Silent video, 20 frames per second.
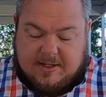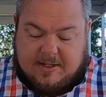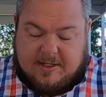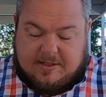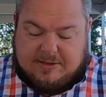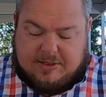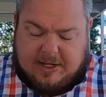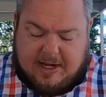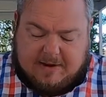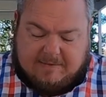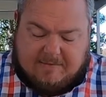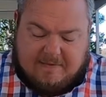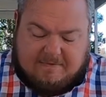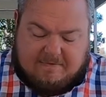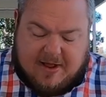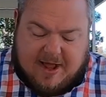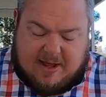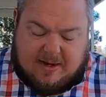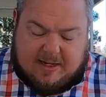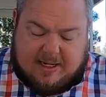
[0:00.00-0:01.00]
so that if he
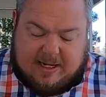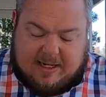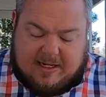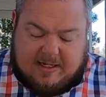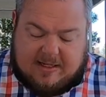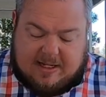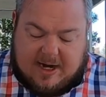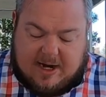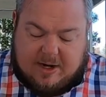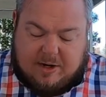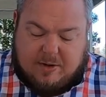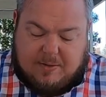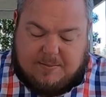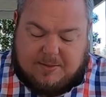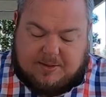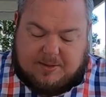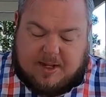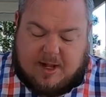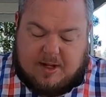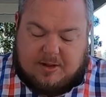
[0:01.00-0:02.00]
found any there who
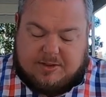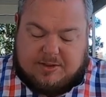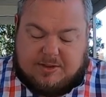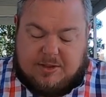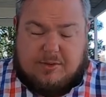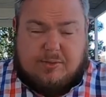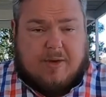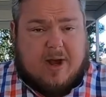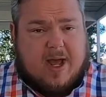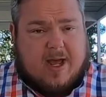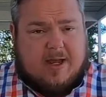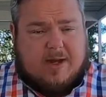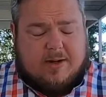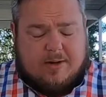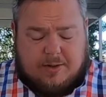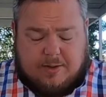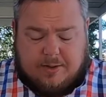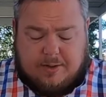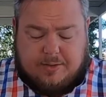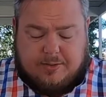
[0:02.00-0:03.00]
belonged to the way,
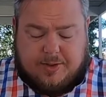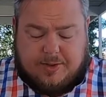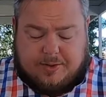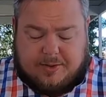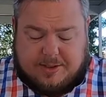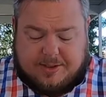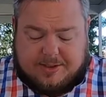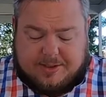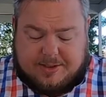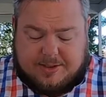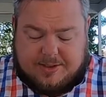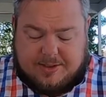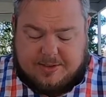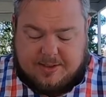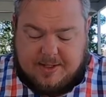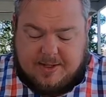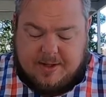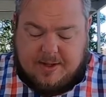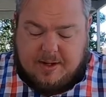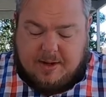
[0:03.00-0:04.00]
or who were Christians,
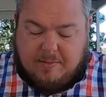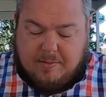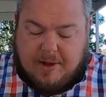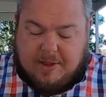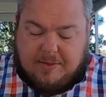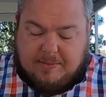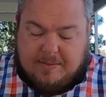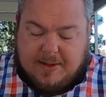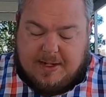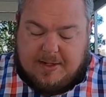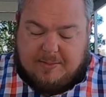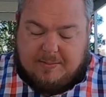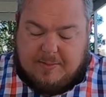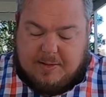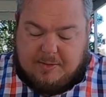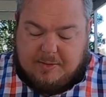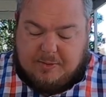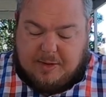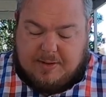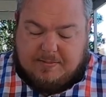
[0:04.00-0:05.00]
whether men
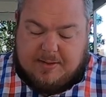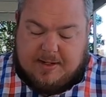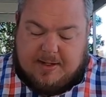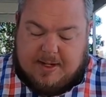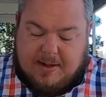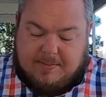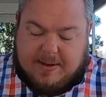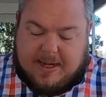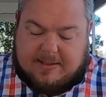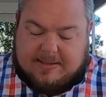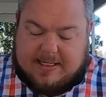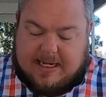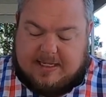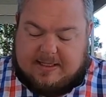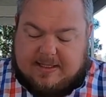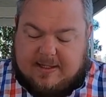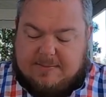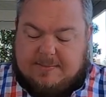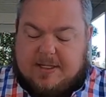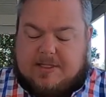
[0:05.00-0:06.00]
or women, he might take
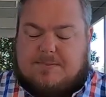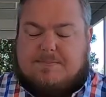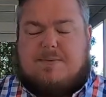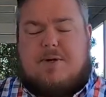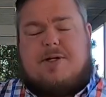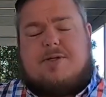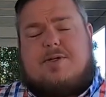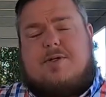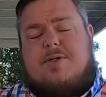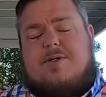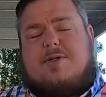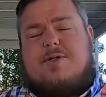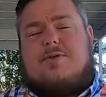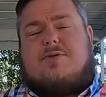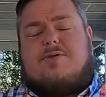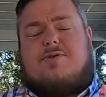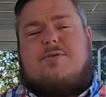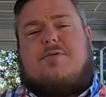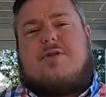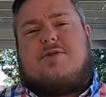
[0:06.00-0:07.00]
them as prisoners to
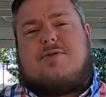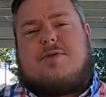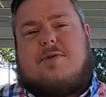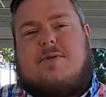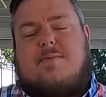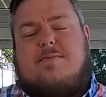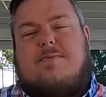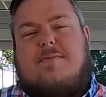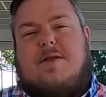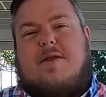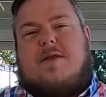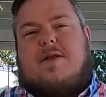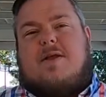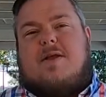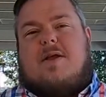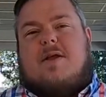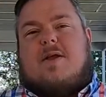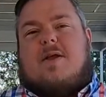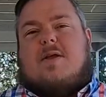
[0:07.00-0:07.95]
Jerusalem.